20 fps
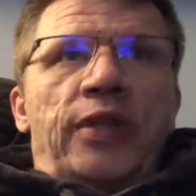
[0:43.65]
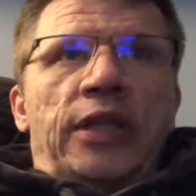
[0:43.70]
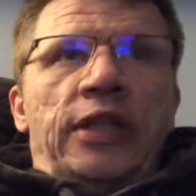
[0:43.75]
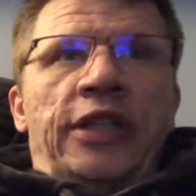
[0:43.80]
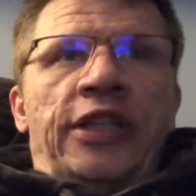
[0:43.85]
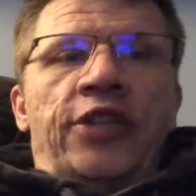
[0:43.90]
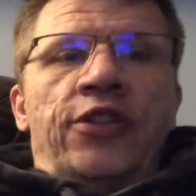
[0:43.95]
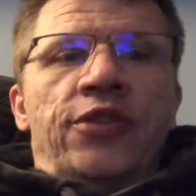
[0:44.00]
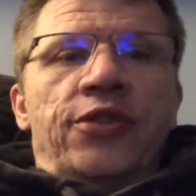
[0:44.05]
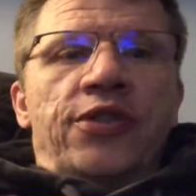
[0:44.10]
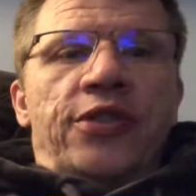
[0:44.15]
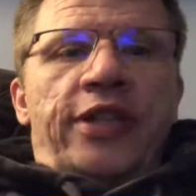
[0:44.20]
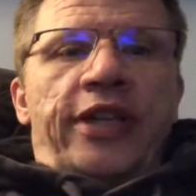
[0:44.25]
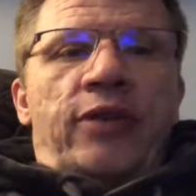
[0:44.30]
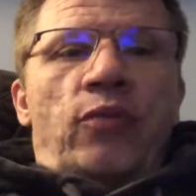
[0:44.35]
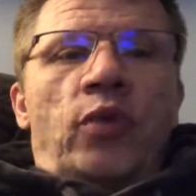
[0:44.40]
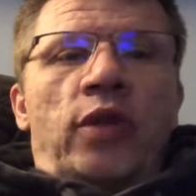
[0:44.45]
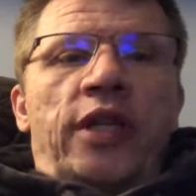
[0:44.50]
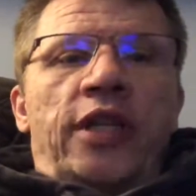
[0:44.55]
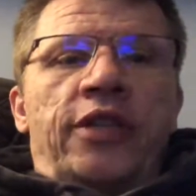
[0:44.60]
liters,
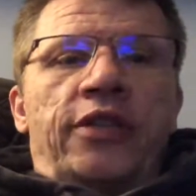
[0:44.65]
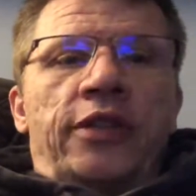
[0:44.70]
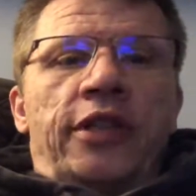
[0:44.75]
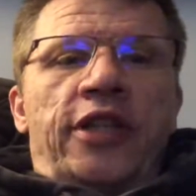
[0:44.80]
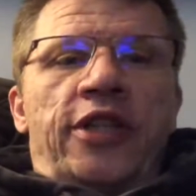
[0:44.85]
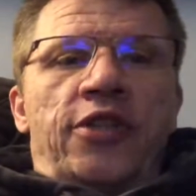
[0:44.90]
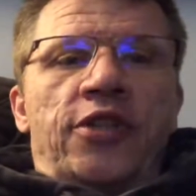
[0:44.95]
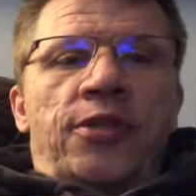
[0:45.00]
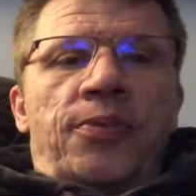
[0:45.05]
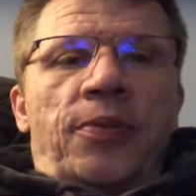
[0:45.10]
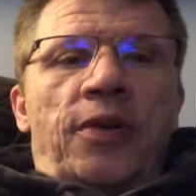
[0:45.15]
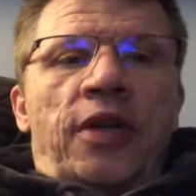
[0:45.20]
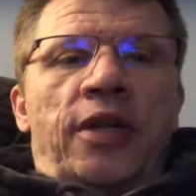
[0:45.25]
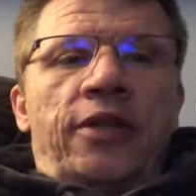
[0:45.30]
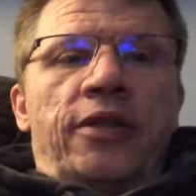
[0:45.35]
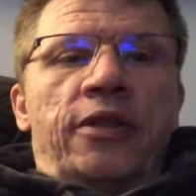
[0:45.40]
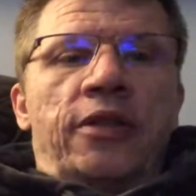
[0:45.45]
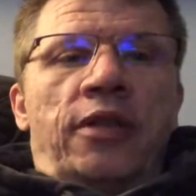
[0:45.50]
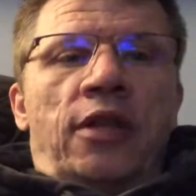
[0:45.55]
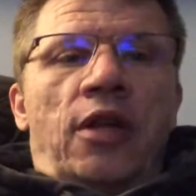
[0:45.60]
like 100 liters per
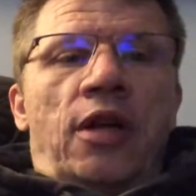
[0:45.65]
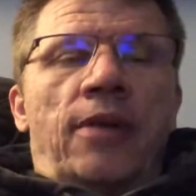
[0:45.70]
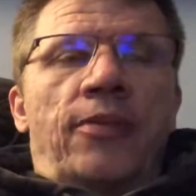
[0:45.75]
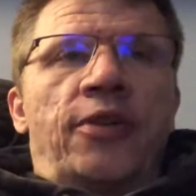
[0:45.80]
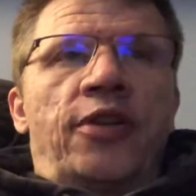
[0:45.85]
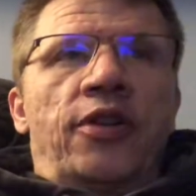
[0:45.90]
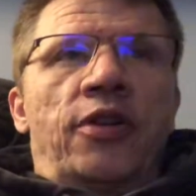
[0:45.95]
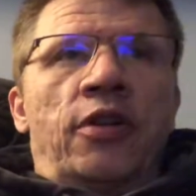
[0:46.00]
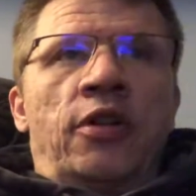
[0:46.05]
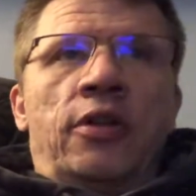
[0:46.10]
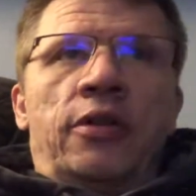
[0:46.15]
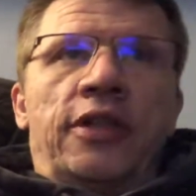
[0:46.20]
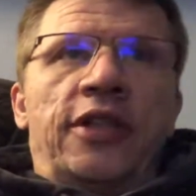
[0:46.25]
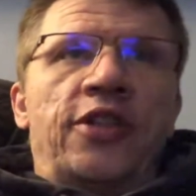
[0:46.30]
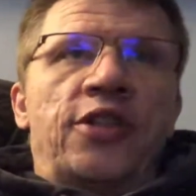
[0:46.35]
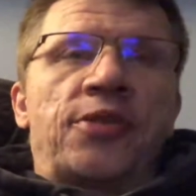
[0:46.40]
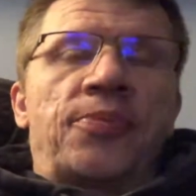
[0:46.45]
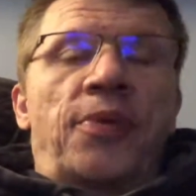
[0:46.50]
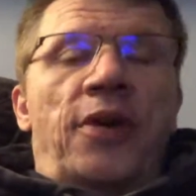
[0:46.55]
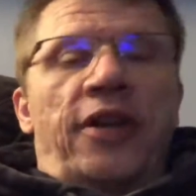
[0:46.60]
100 kilometer, or
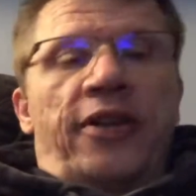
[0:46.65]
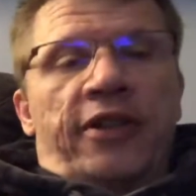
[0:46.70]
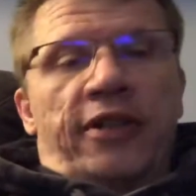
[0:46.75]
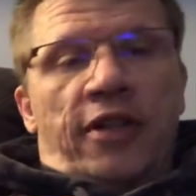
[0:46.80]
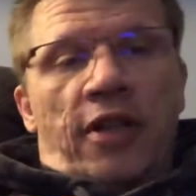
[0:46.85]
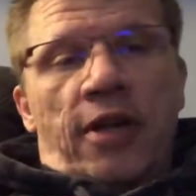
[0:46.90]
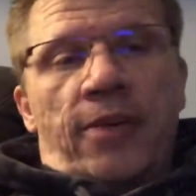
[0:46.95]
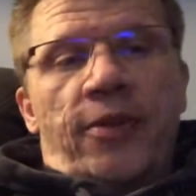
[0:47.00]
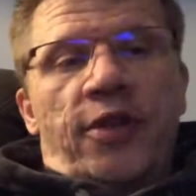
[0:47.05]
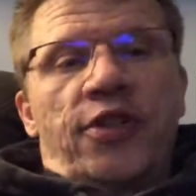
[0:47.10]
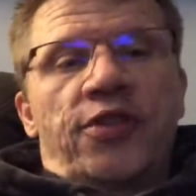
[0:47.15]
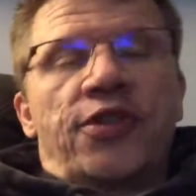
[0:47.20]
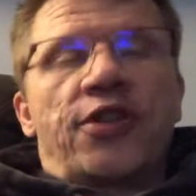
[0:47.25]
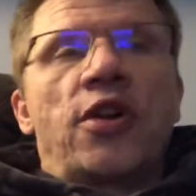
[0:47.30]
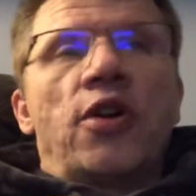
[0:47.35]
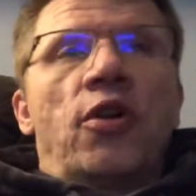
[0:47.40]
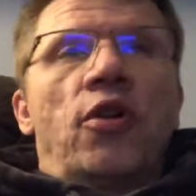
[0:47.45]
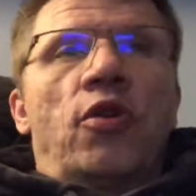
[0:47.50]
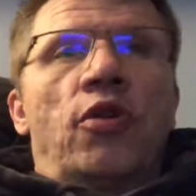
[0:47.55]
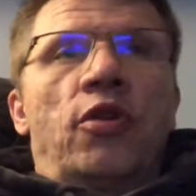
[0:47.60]
liters per 100 kilometers,
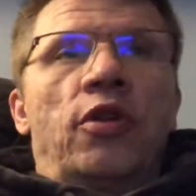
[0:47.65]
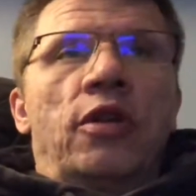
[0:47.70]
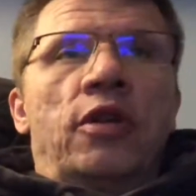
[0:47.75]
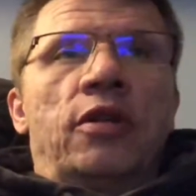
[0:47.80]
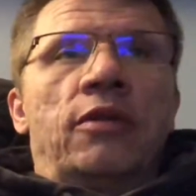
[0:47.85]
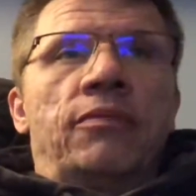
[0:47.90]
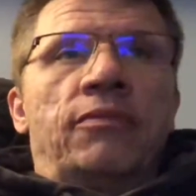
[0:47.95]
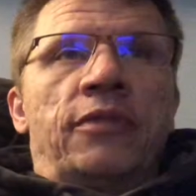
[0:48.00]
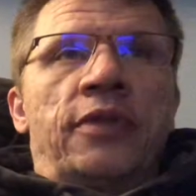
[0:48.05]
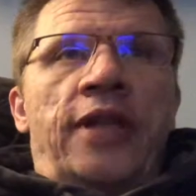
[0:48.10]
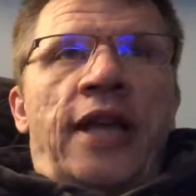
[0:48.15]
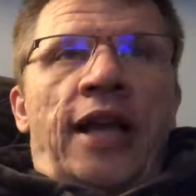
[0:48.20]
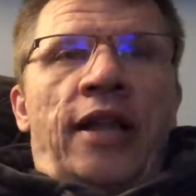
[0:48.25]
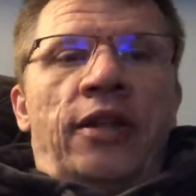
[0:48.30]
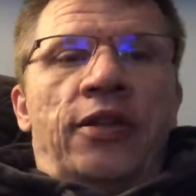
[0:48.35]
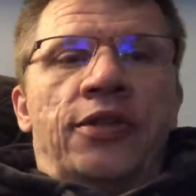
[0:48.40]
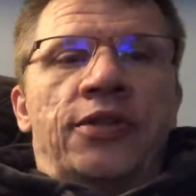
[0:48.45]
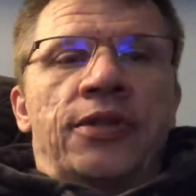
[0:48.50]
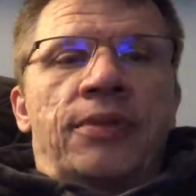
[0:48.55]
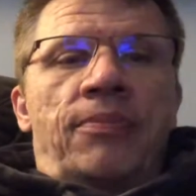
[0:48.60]
or
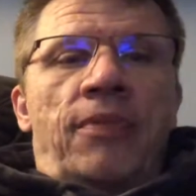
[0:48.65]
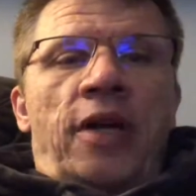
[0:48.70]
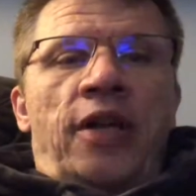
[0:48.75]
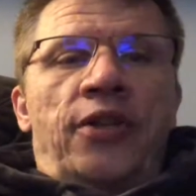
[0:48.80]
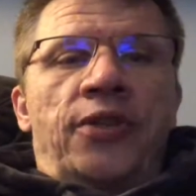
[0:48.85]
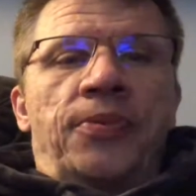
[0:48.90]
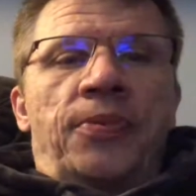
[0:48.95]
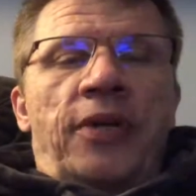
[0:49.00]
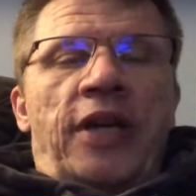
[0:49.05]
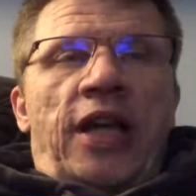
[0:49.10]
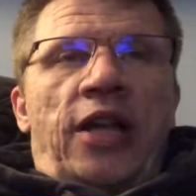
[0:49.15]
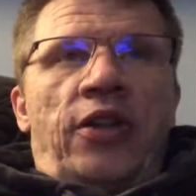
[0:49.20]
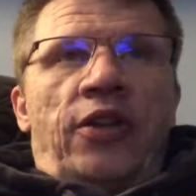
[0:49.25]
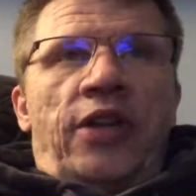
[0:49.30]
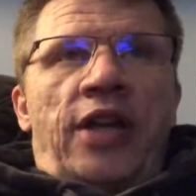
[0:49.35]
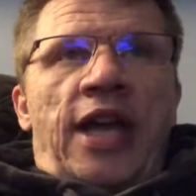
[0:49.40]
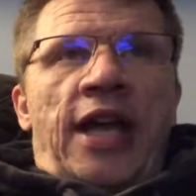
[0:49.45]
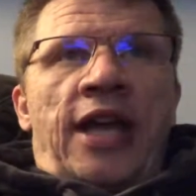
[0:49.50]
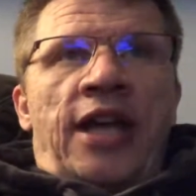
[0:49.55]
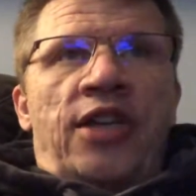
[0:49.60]
gallons, miles per gallon
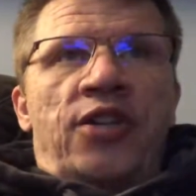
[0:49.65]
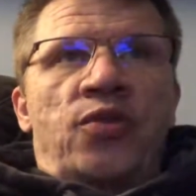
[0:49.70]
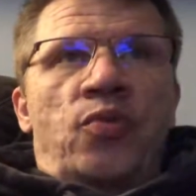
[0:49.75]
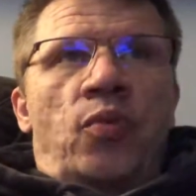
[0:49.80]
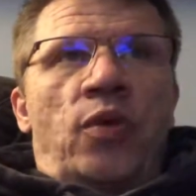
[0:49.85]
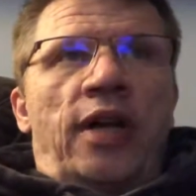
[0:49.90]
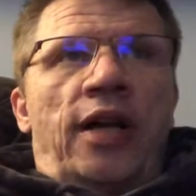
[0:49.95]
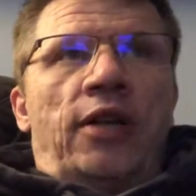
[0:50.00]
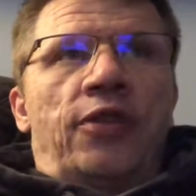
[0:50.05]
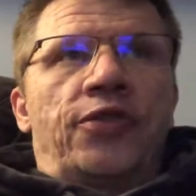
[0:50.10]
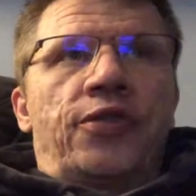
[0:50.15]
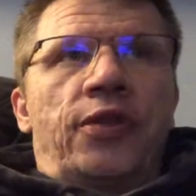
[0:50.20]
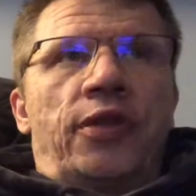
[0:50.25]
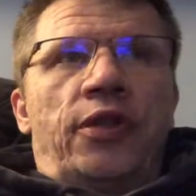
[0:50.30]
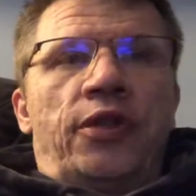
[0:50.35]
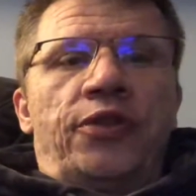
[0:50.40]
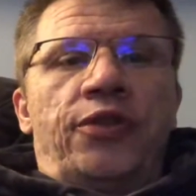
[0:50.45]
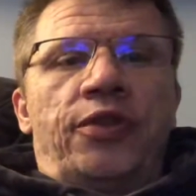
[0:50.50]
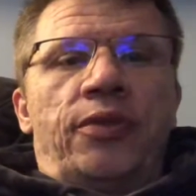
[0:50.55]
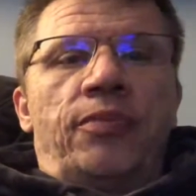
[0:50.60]
as well. So
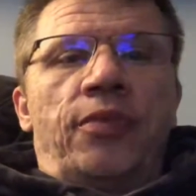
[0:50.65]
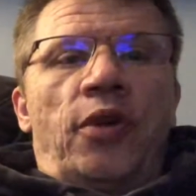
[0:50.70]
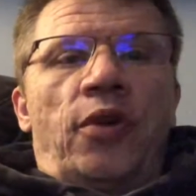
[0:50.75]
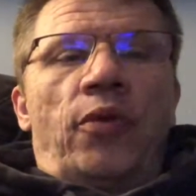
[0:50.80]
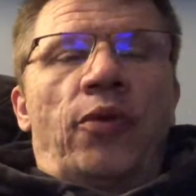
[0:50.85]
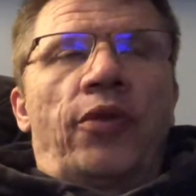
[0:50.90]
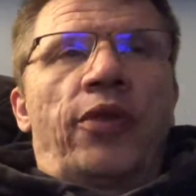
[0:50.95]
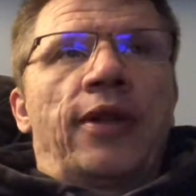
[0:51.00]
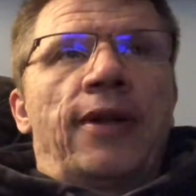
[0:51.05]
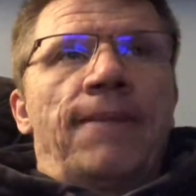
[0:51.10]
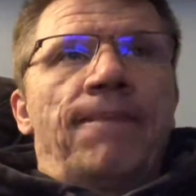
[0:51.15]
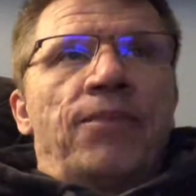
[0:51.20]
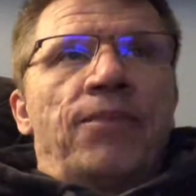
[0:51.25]
it'll do both.